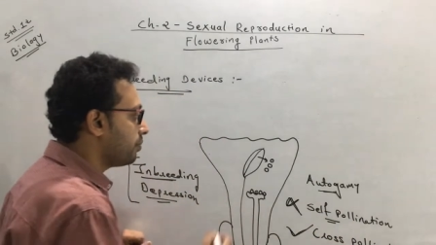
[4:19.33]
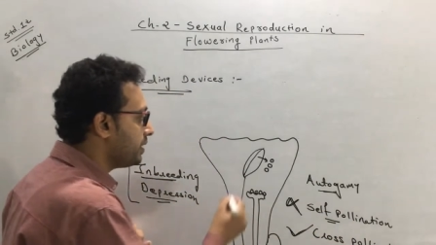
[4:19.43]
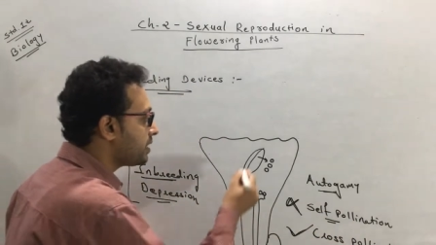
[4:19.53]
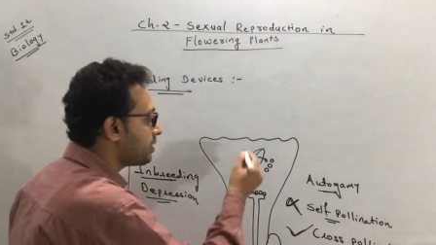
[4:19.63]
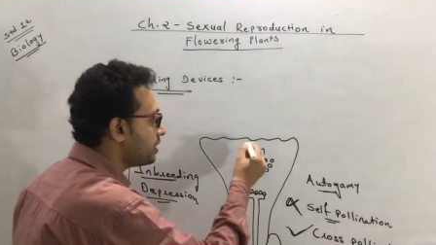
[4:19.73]

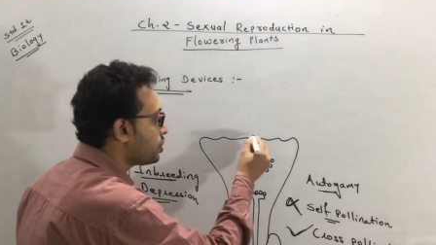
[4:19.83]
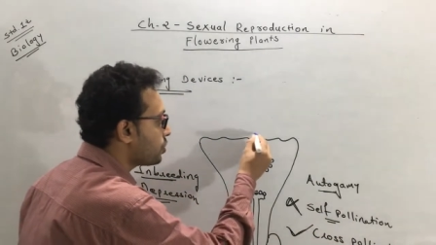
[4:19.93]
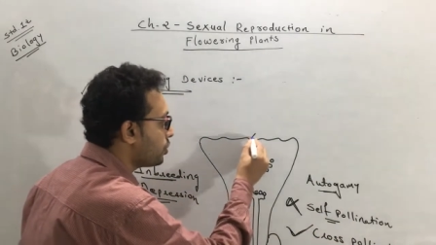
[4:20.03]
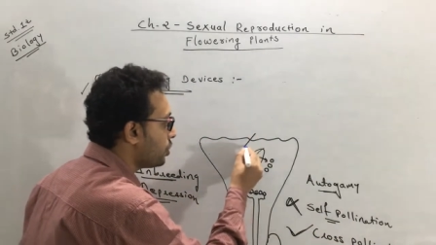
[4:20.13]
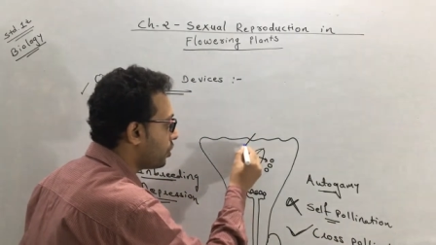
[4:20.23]
This
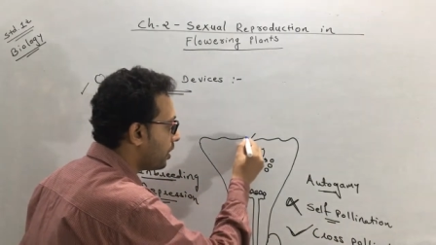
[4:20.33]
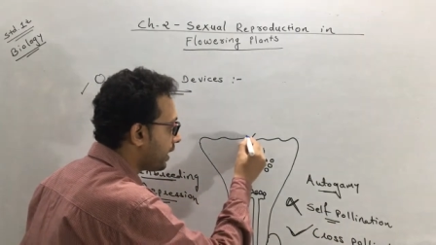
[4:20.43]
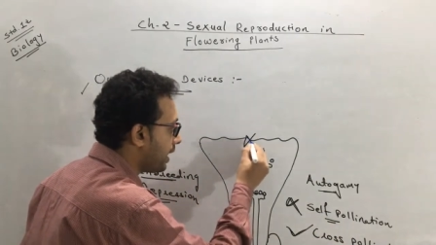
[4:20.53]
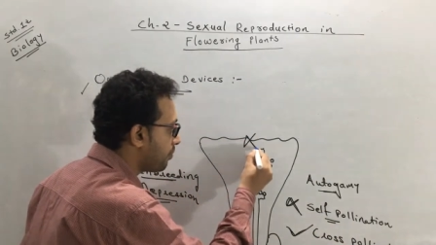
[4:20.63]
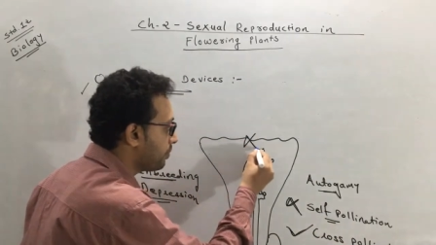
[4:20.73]
should
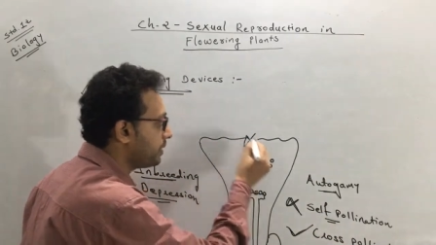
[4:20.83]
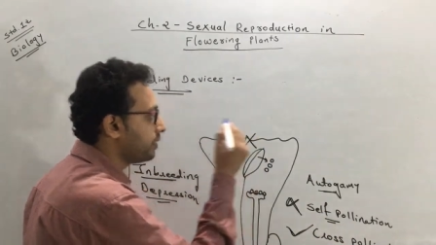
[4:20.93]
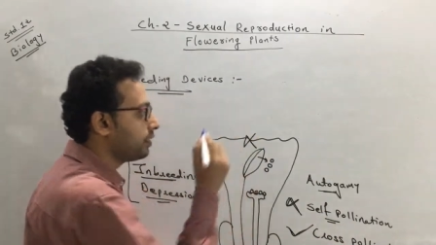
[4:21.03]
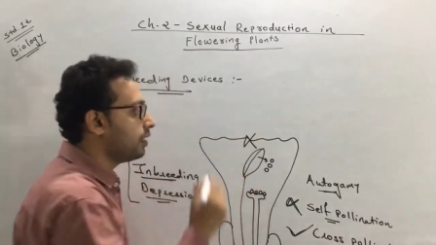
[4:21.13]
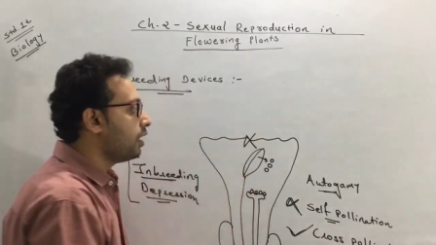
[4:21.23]
not
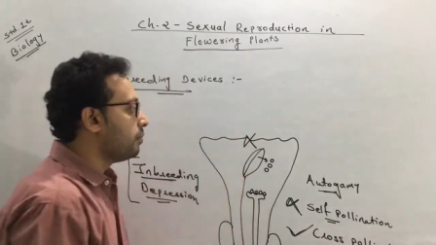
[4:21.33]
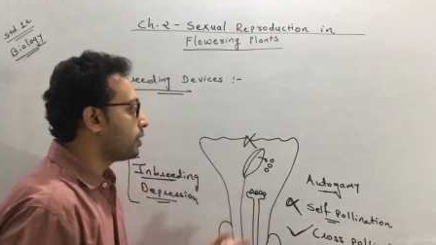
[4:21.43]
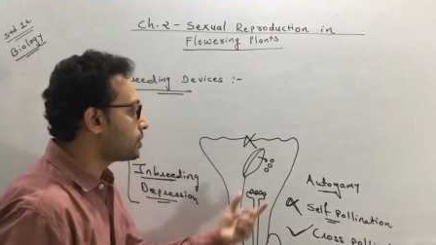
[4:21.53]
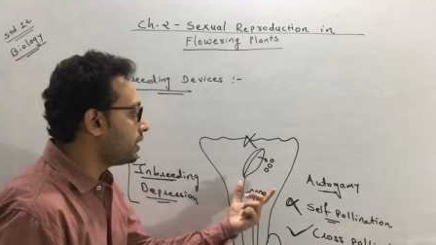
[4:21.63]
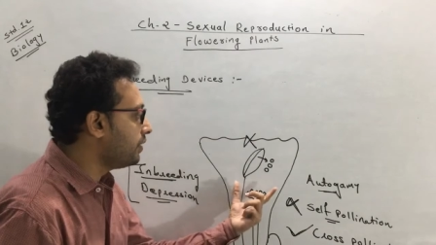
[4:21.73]
happen,
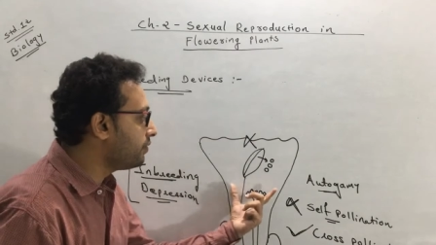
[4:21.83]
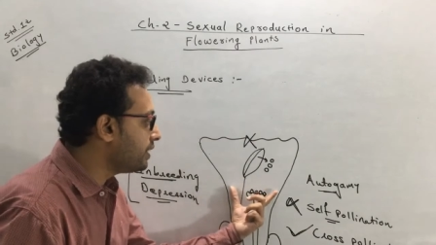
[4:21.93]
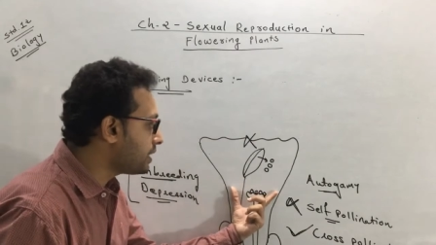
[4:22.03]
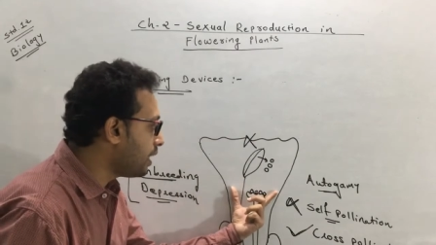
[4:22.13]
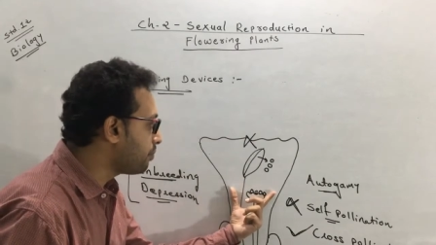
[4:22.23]
because if
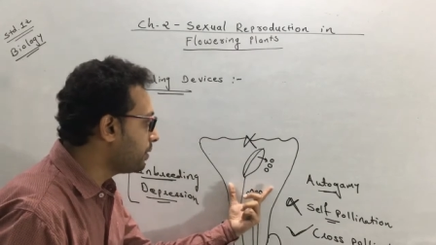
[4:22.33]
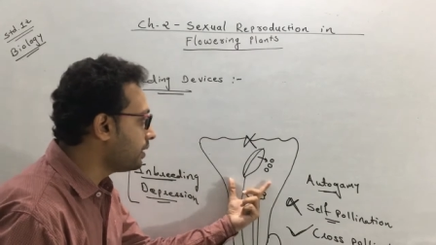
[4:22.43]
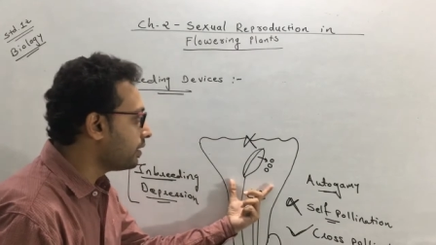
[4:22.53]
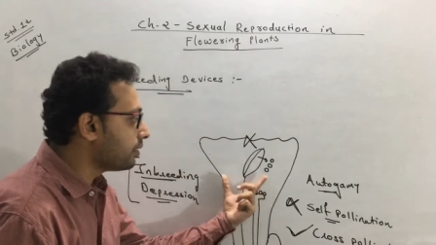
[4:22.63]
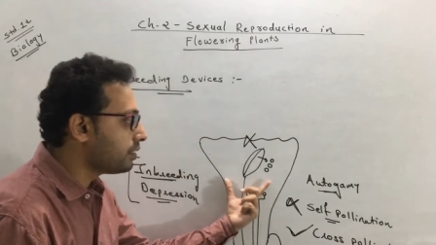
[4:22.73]
this
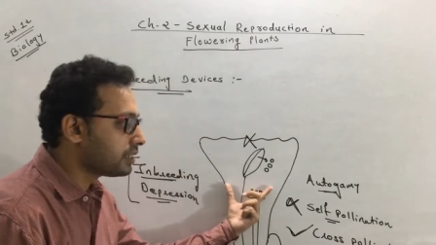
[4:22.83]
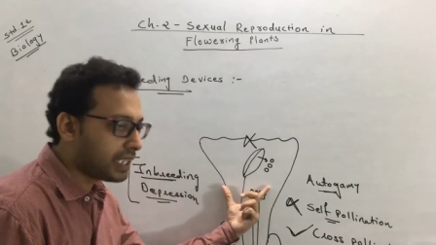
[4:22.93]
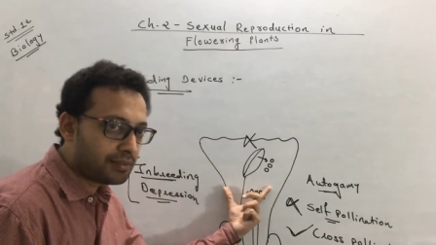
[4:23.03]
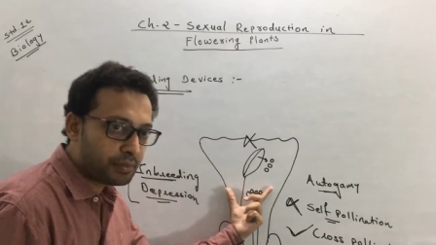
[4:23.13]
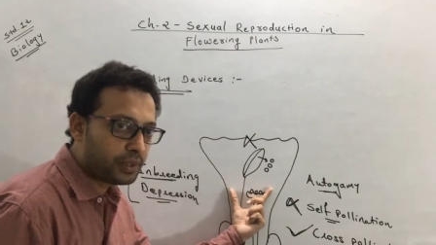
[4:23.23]
happens,
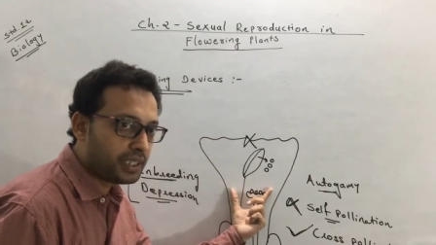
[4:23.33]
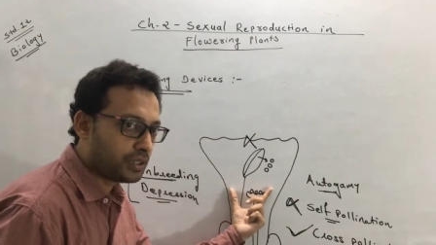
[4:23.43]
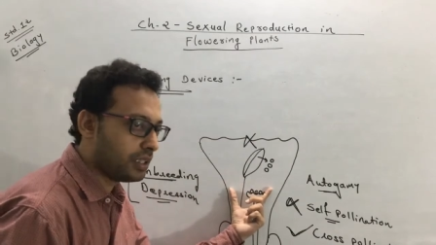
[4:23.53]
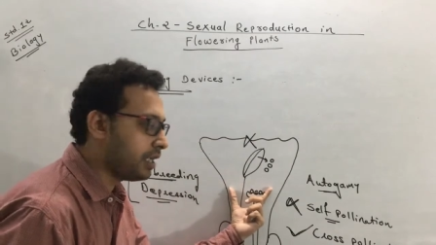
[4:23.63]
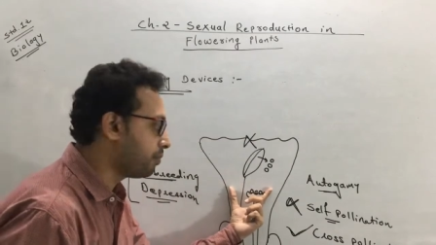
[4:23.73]
self-pollination